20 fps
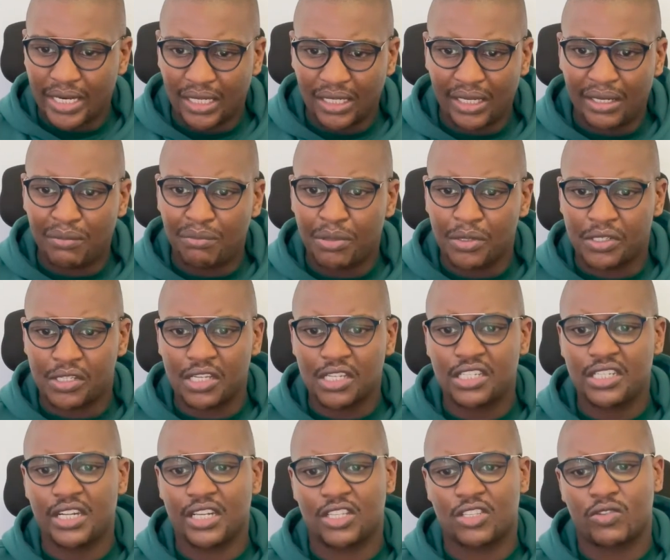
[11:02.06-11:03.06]
and
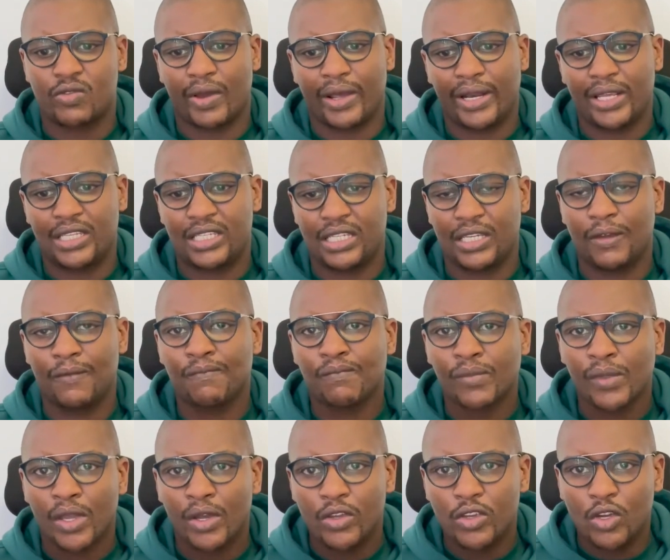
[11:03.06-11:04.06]
positioning strategy,
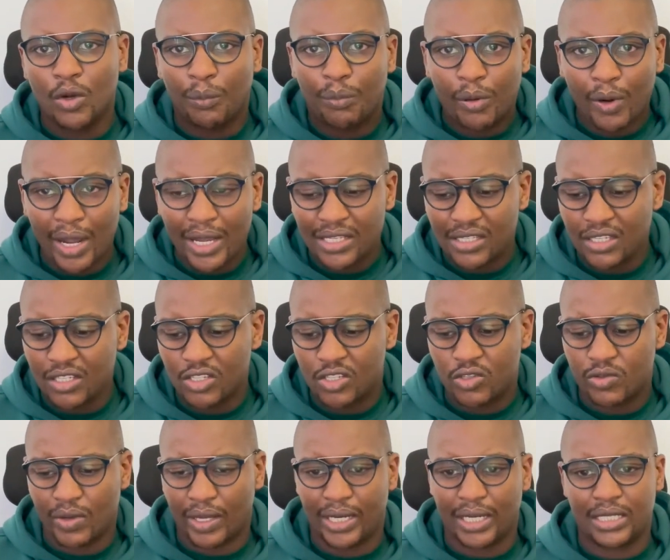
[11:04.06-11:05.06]
your pricing
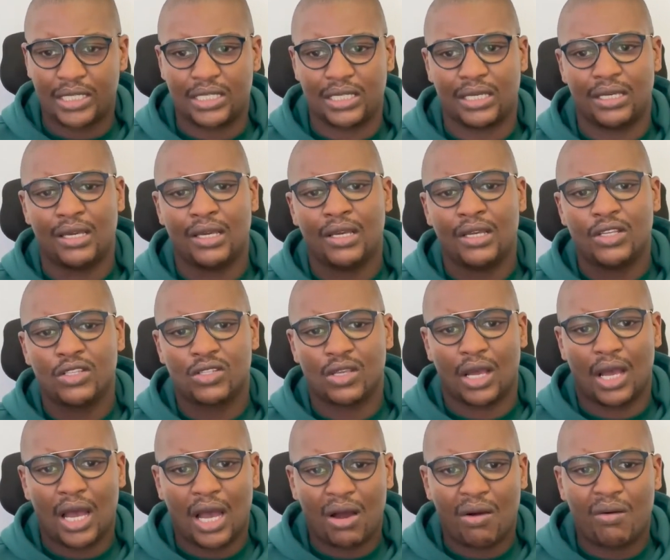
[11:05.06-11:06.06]
strategy. So
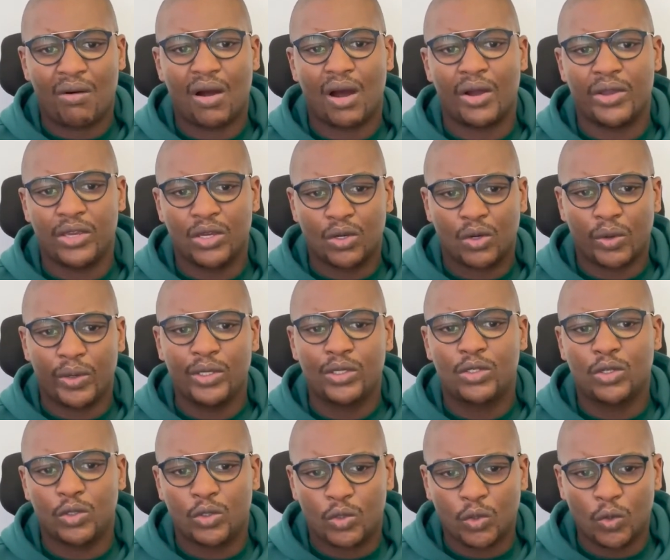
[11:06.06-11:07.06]
how are you going to
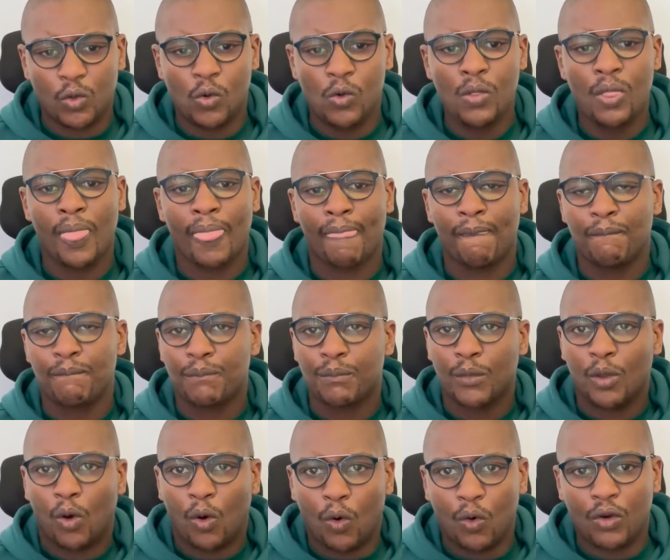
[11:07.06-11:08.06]
do
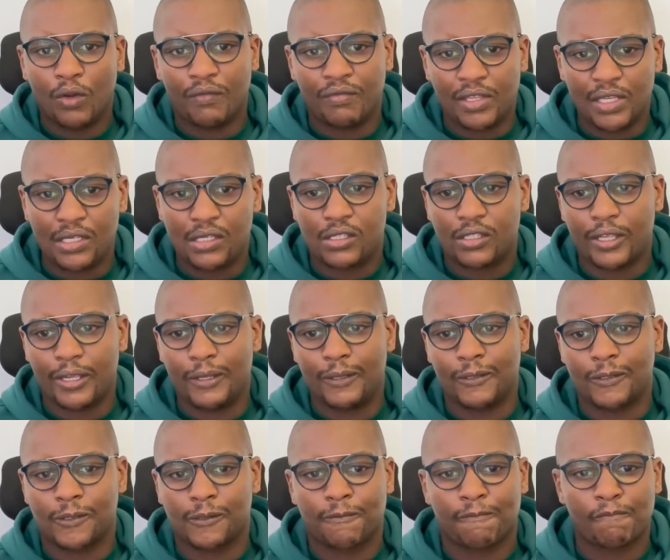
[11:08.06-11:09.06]
all of these
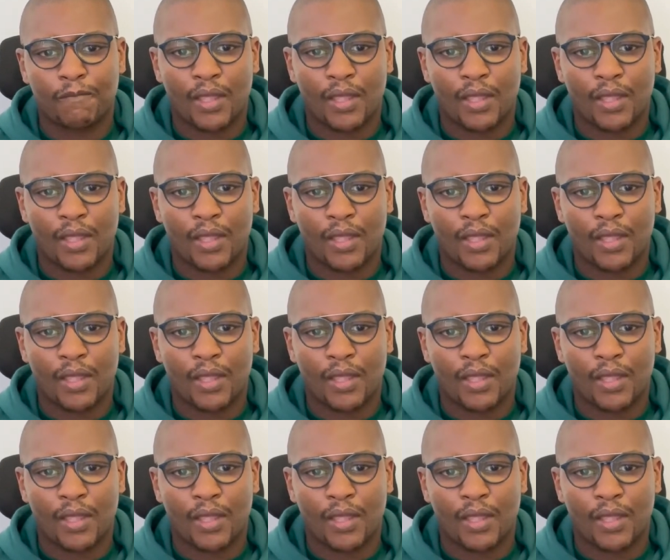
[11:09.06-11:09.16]
things?